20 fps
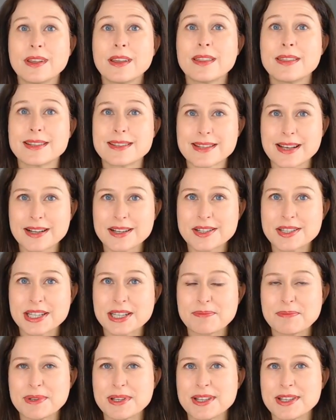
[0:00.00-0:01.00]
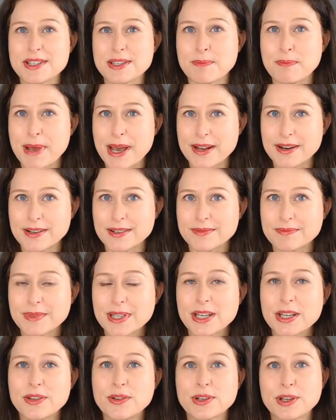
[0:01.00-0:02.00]
The second tip is the banner.
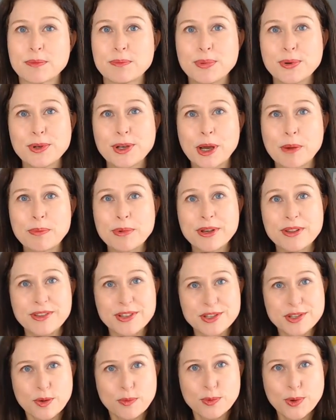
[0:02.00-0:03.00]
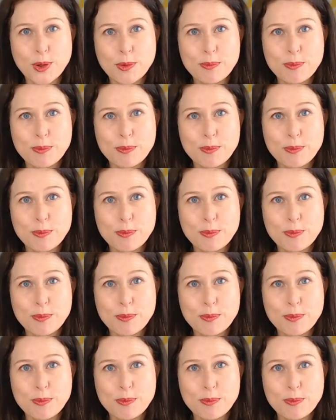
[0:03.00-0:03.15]
You can pull up this roll